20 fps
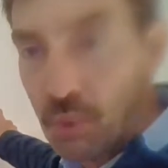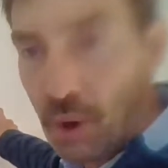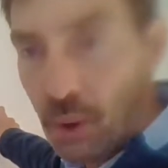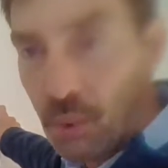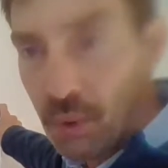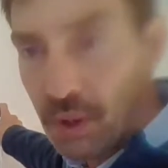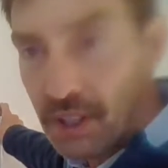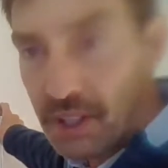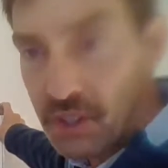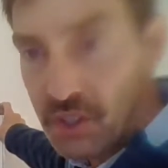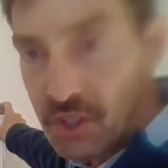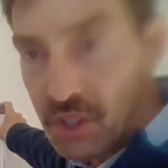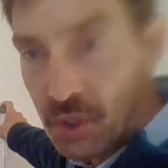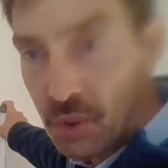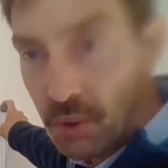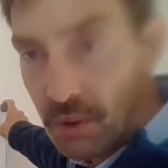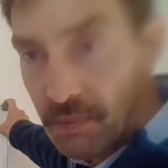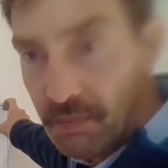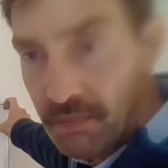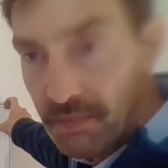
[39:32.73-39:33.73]
What will it
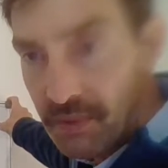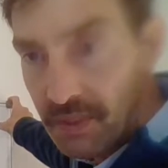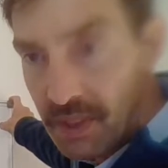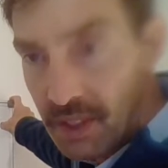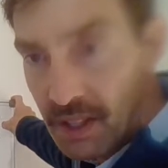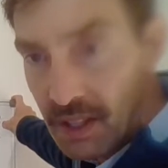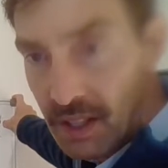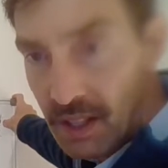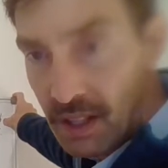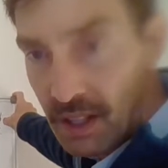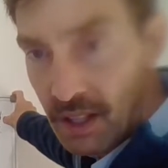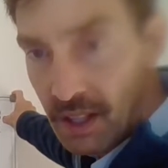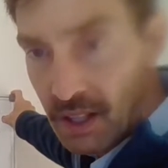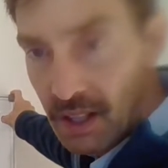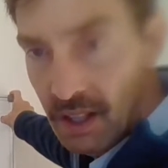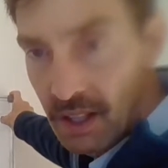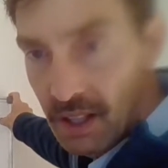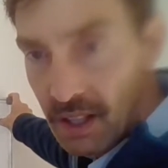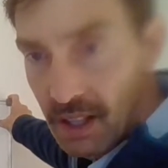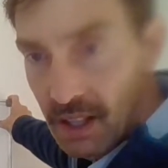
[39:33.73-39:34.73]
do?
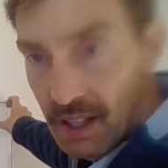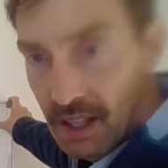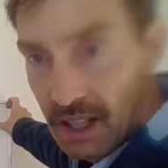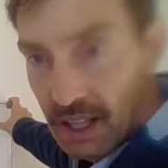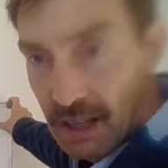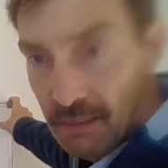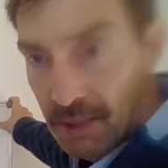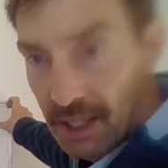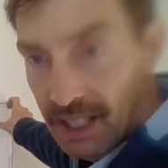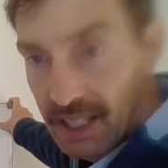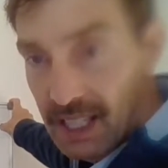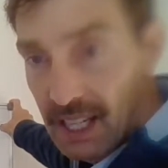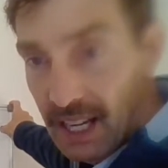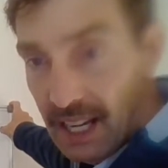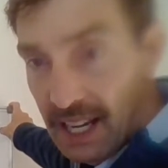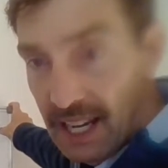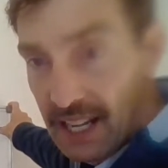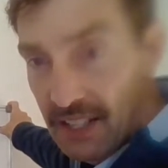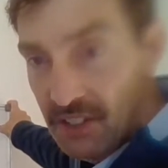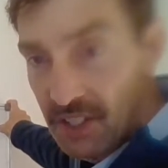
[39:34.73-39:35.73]
Emelina
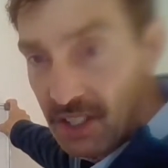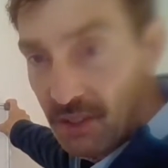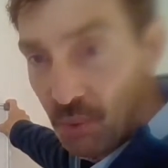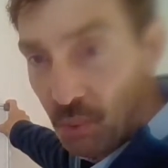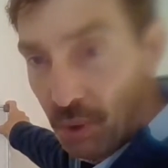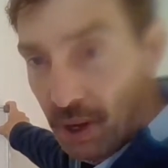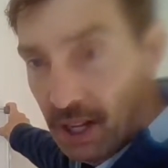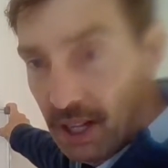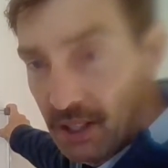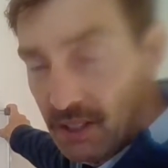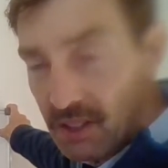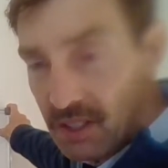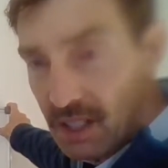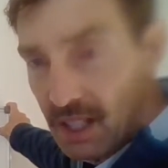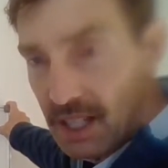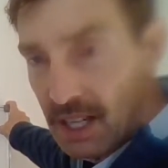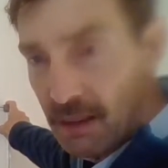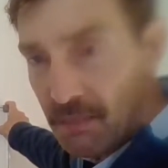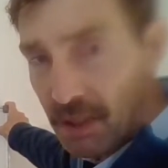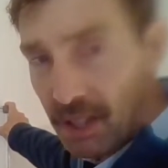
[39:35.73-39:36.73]
has it. Well
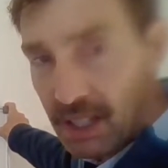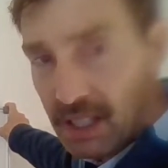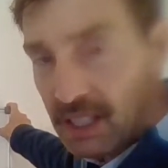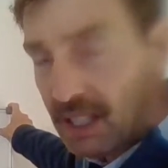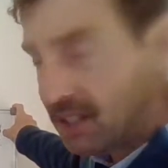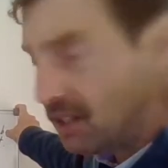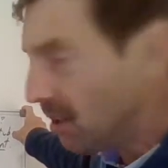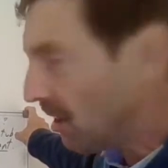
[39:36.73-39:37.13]
done, Emelina.